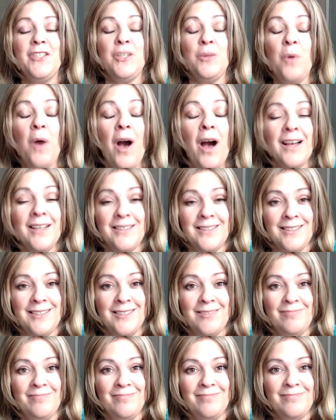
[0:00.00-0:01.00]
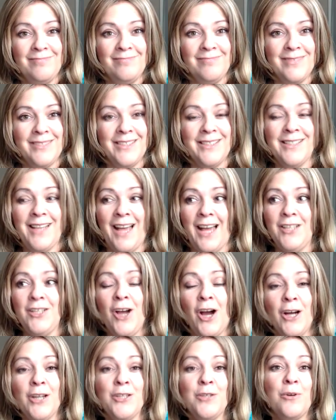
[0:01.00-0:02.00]
She was. Because I
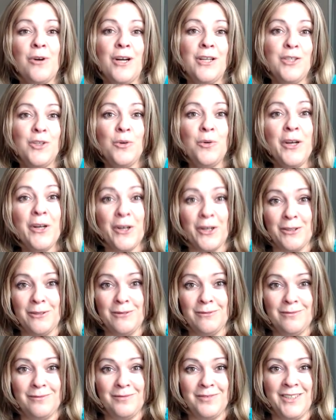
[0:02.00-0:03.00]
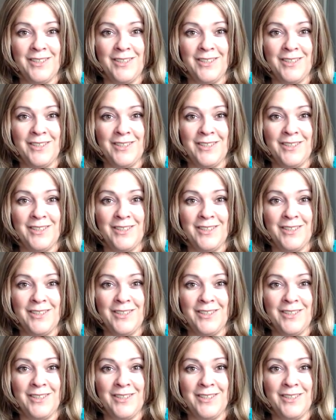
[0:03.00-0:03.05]
talked to her on Twitter.